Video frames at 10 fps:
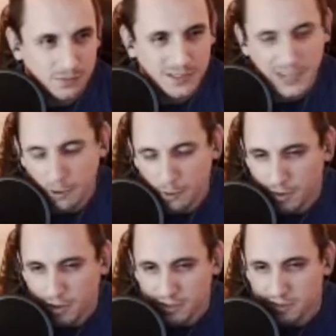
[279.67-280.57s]
tower
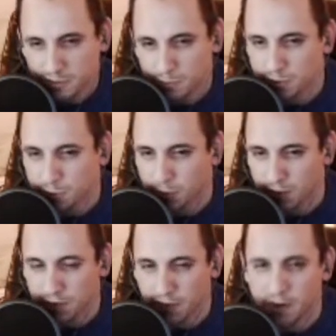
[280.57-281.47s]
boss, which we'll
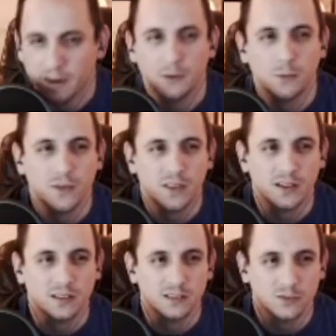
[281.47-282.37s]
get there
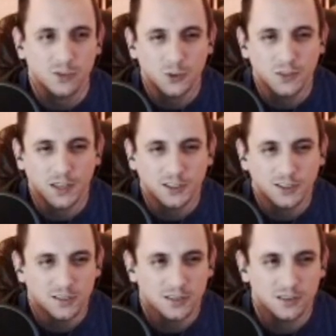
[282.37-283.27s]
within 2
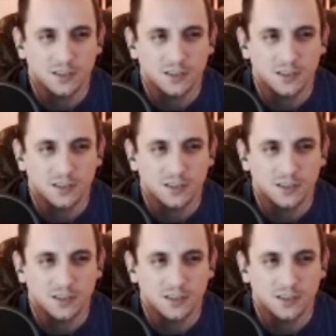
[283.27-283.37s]
stages,